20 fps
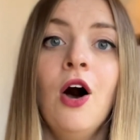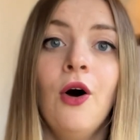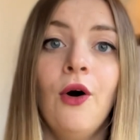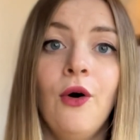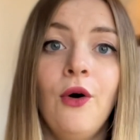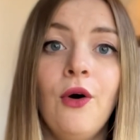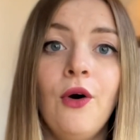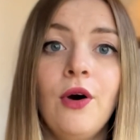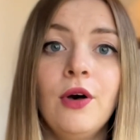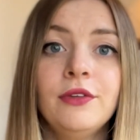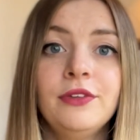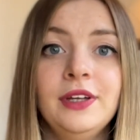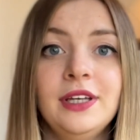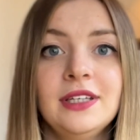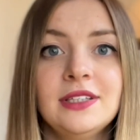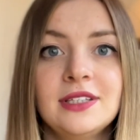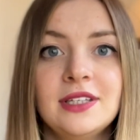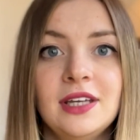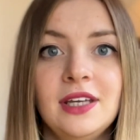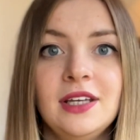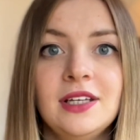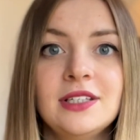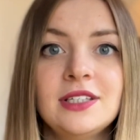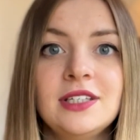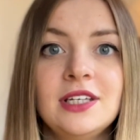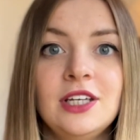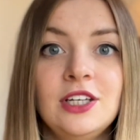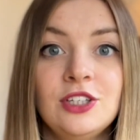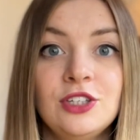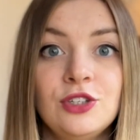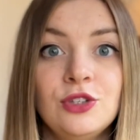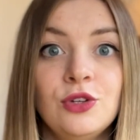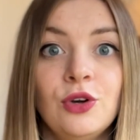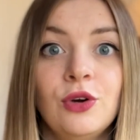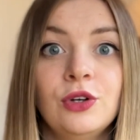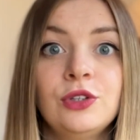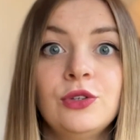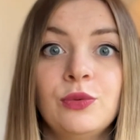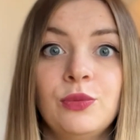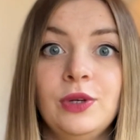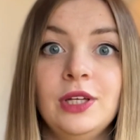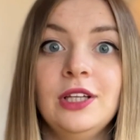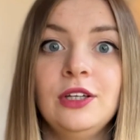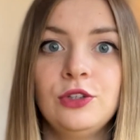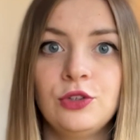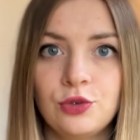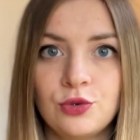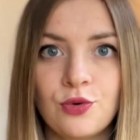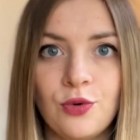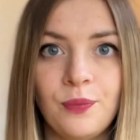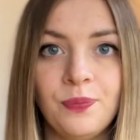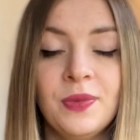all these things is not really true.